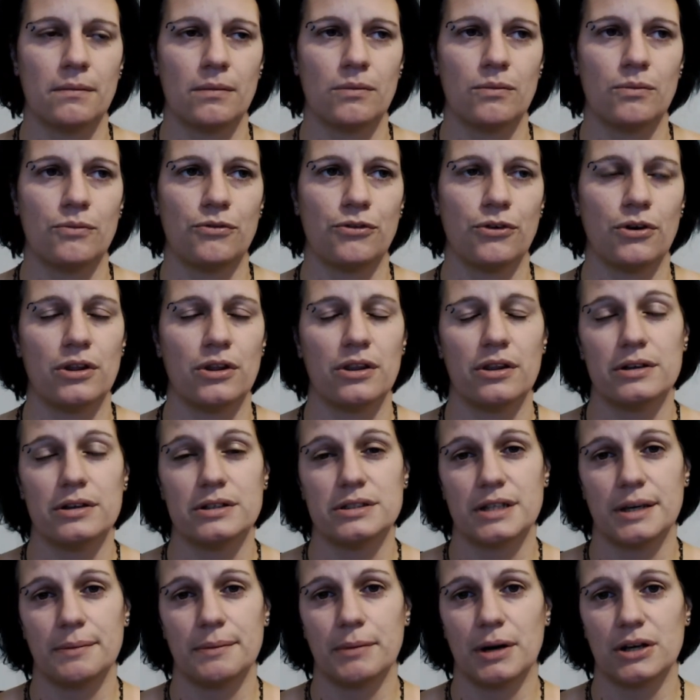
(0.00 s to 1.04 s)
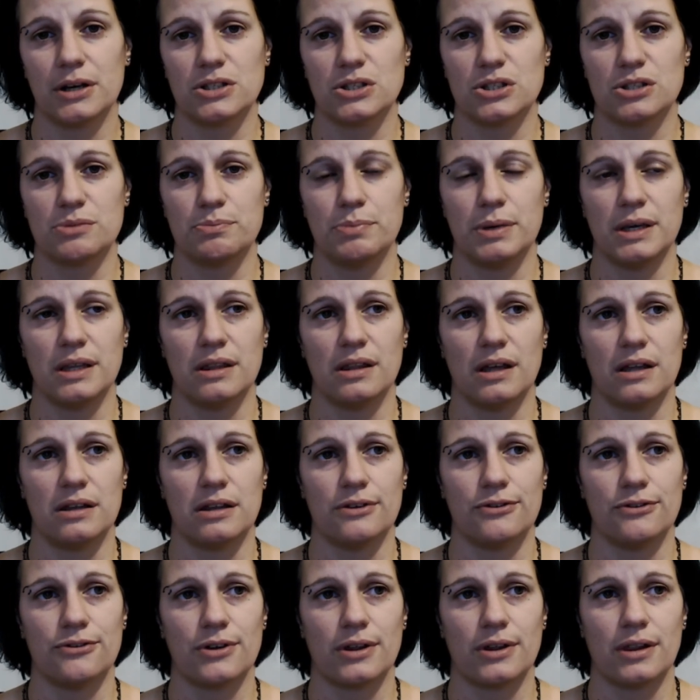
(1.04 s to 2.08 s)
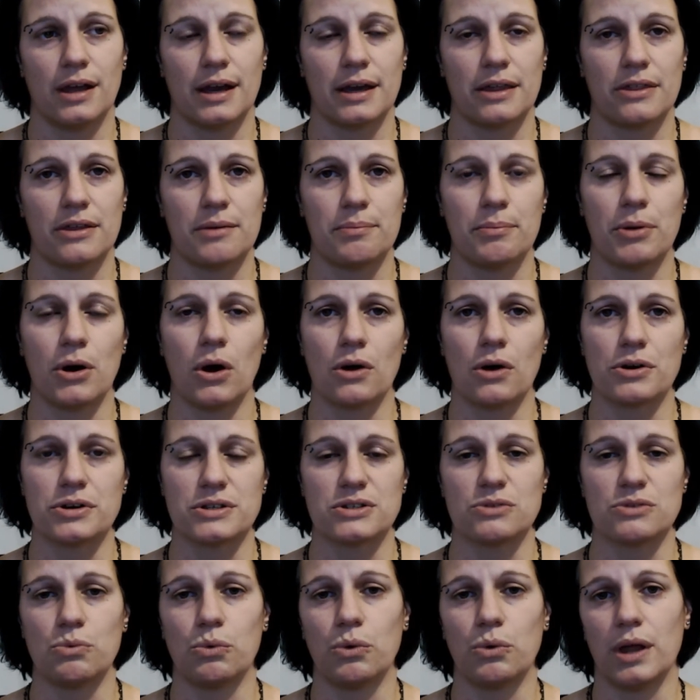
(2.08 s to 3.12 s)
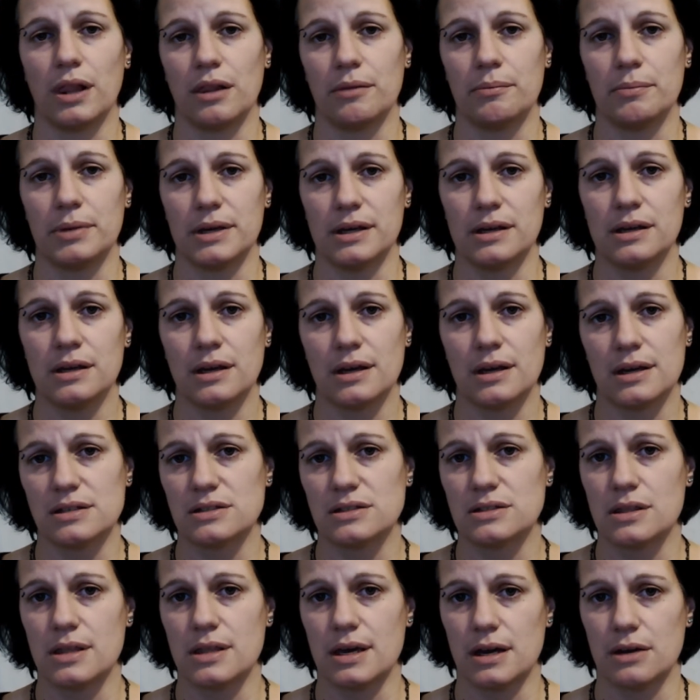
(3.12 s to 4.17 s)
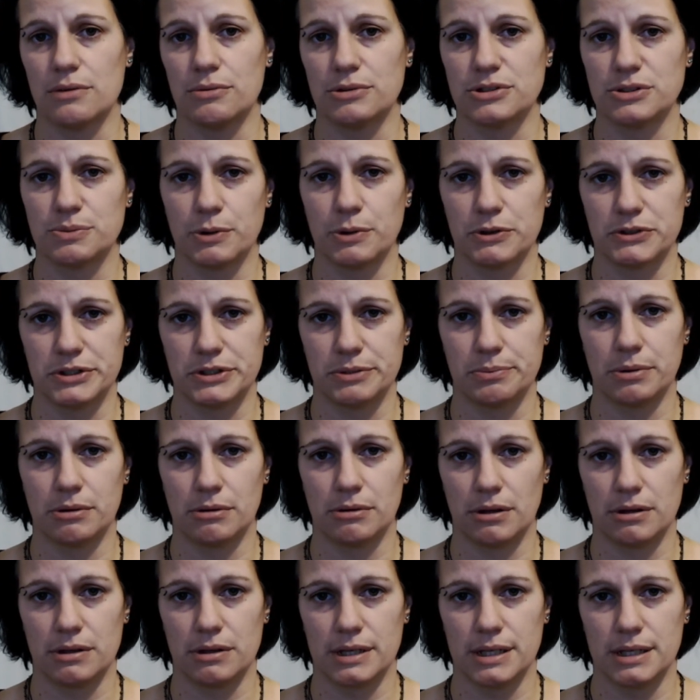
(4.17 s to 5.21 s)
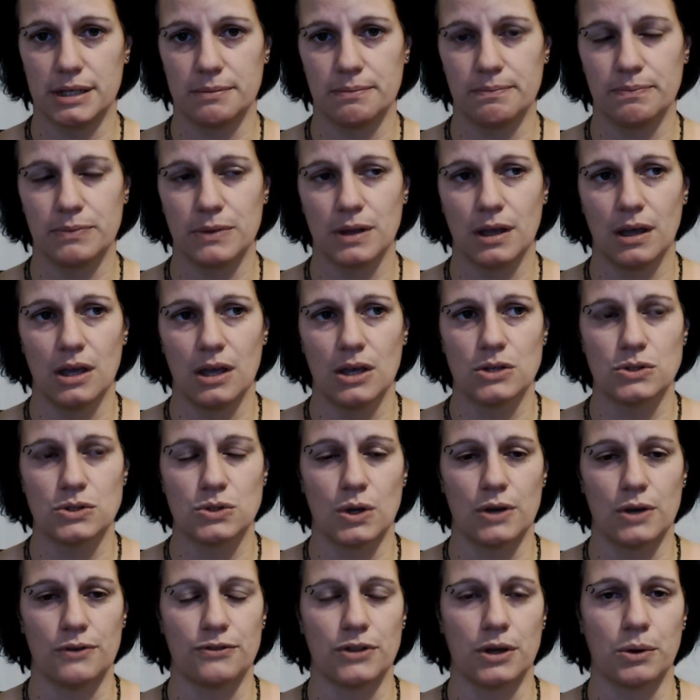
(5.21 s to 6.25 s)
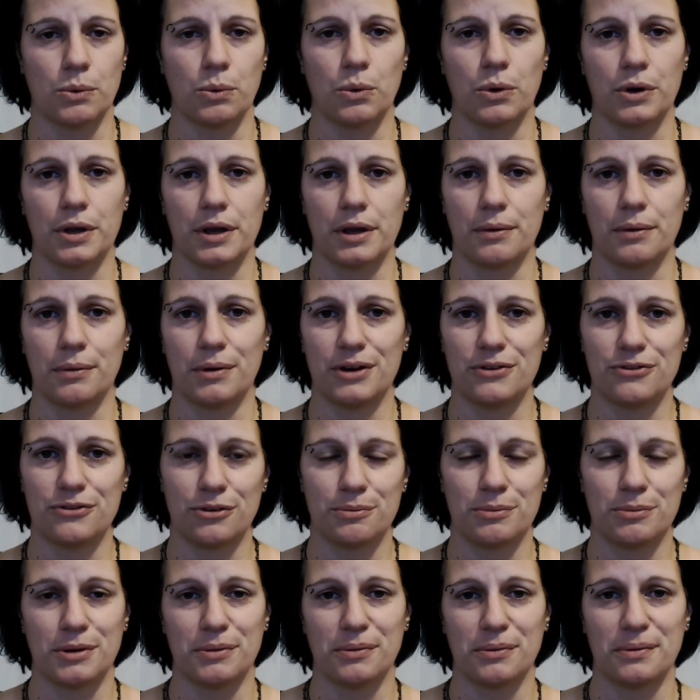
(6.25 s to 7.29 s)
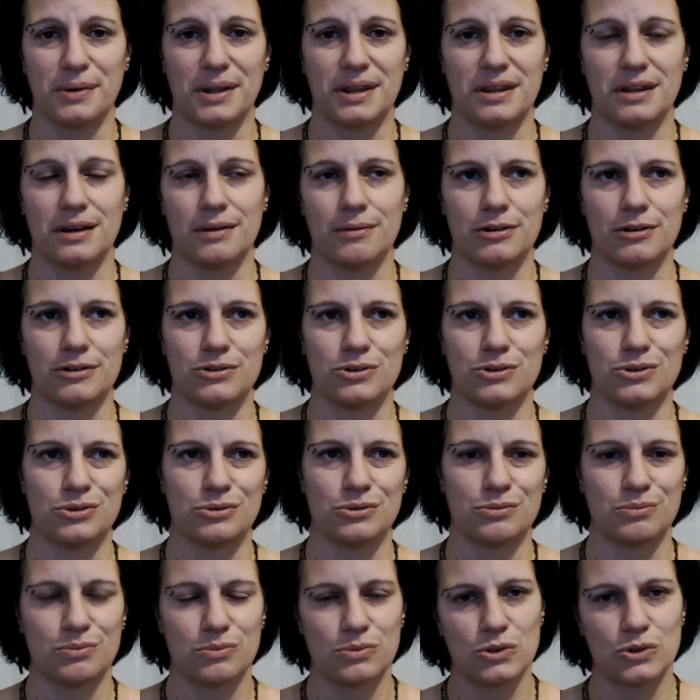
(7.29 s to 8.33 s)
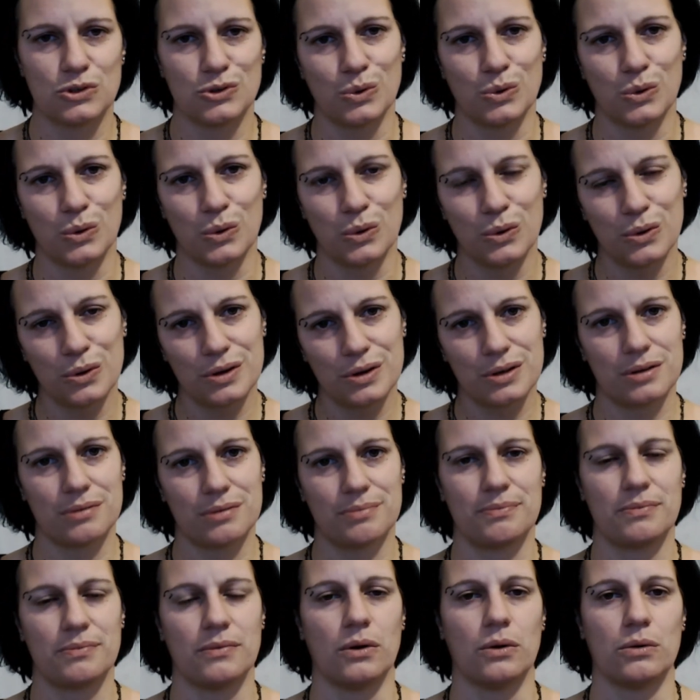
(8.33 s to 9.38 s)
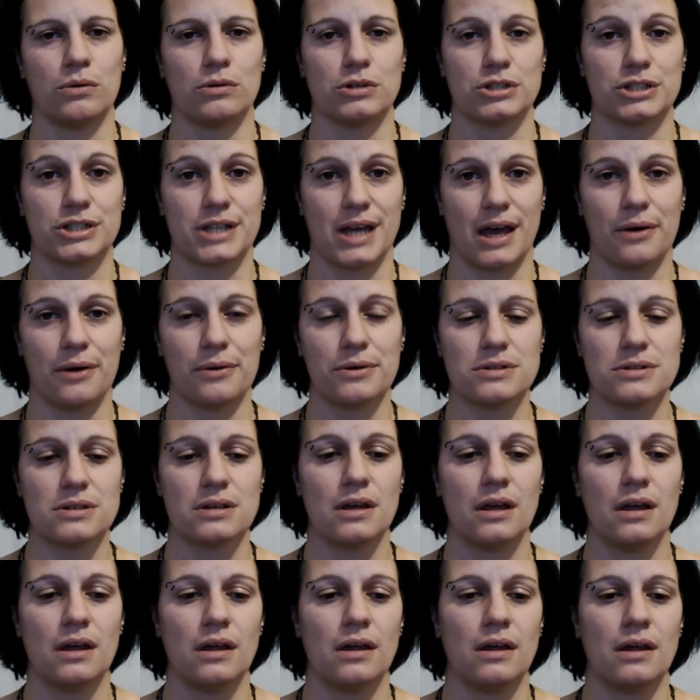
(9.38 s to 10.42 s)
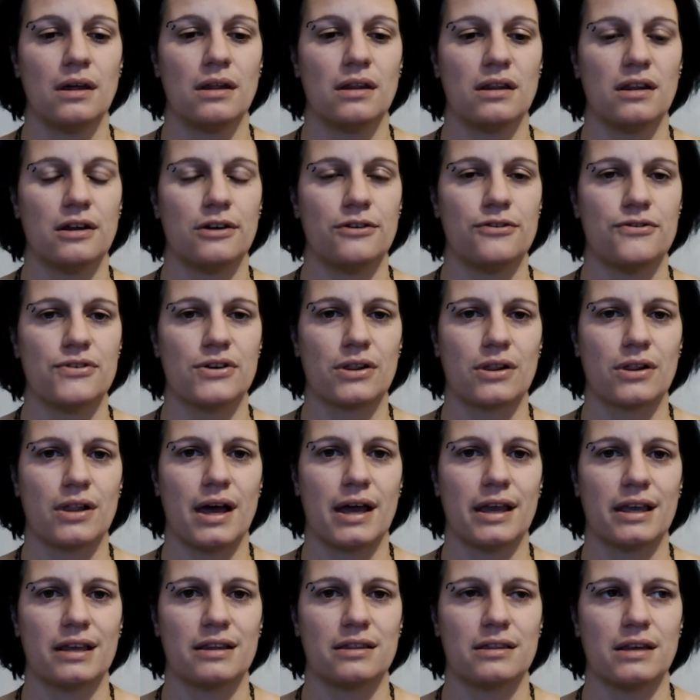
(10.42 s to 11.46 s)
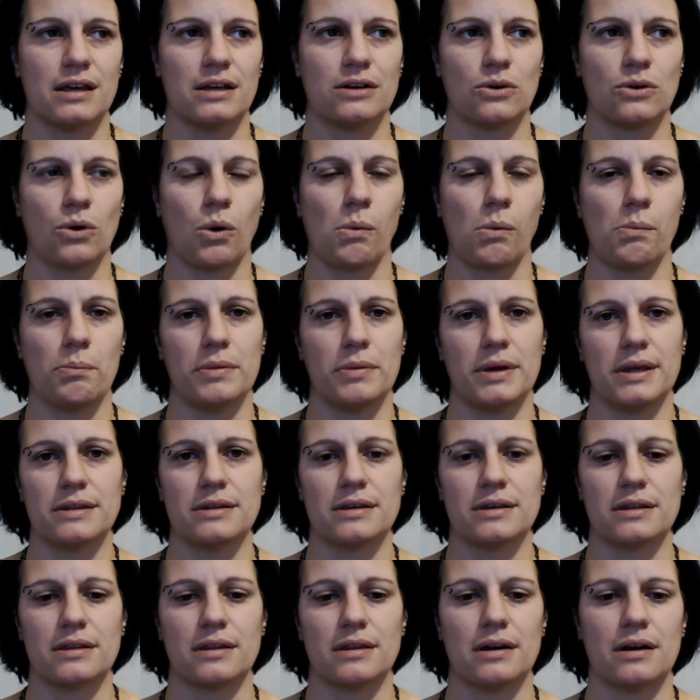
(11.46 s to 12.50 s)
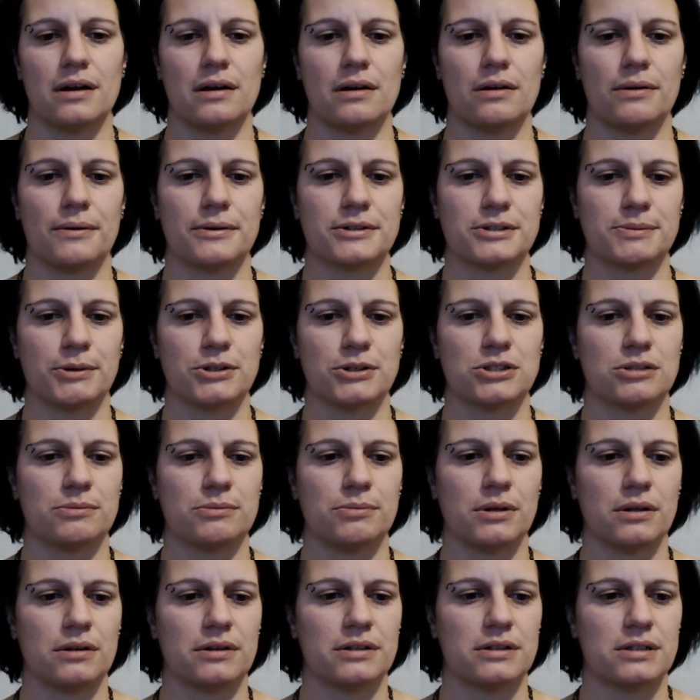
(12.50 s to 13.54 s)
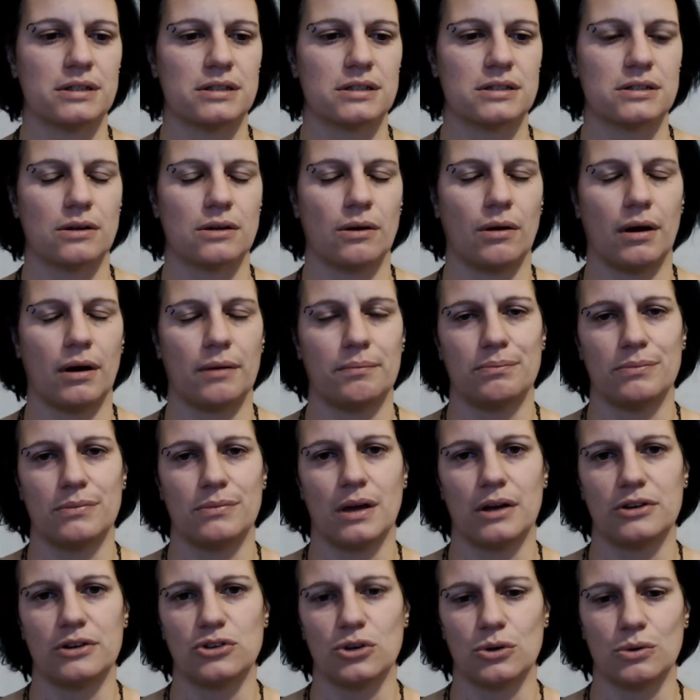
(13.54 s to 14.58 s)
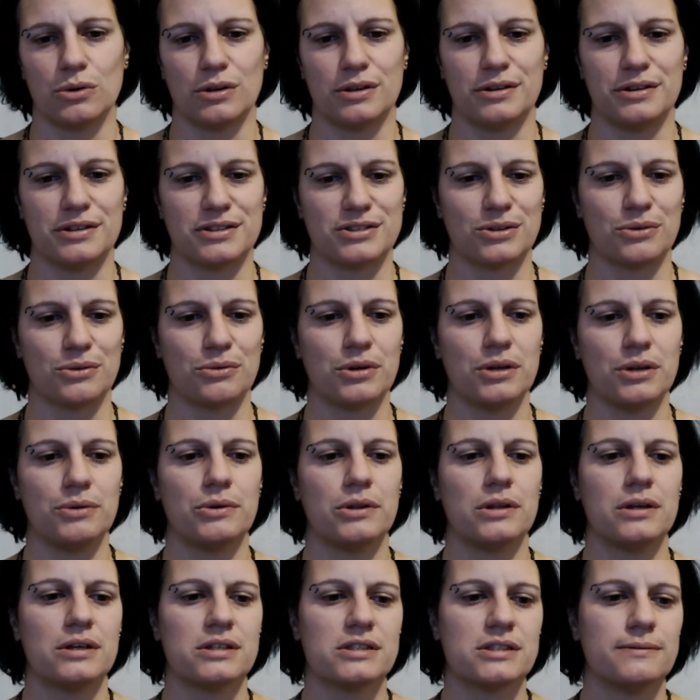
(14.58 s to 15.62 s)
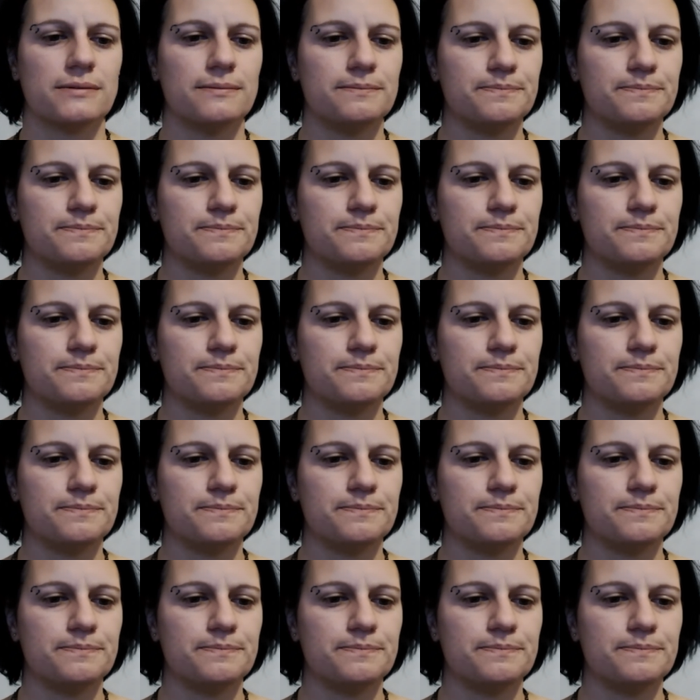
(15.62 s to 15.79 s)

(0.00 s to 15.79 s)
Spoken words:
For others, it might just be that they feel like their partner's well-being is their responsibility. So if they're walking away from them when they want to talk or shout, they feel like they're not meeting their responsibility. So I totally disagree with this,